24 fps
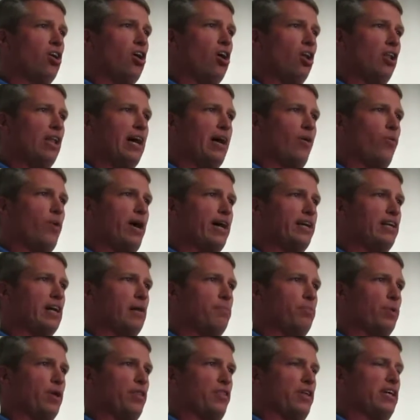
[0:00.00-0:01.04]
all I wind
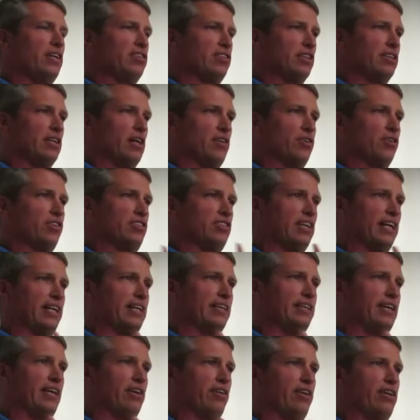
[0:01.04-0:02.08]
up with is another
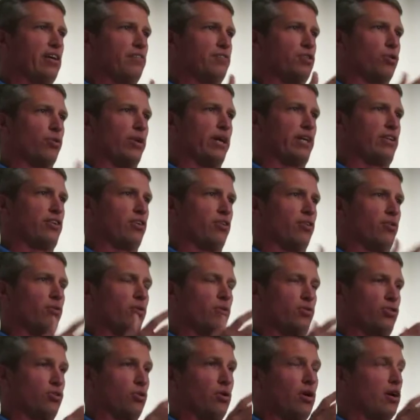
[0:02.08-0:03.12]
secondary director
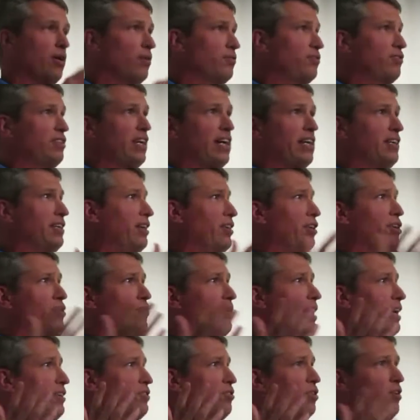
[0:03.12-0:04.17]

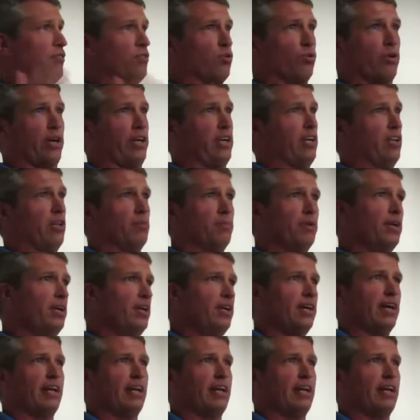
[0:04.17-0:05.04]
of curriculum